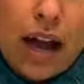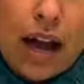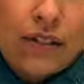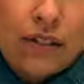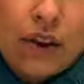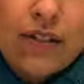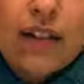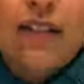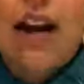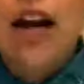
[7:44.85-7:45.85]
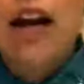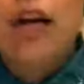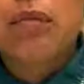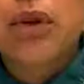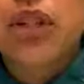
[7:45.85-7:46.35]
After I've done that,
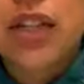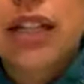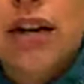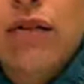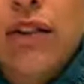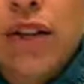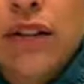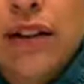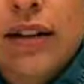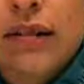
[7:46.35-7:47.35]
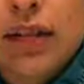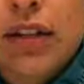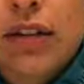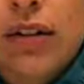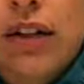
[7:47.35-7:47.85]
I'm pushing down just on the
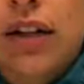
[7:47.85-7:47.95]
middle.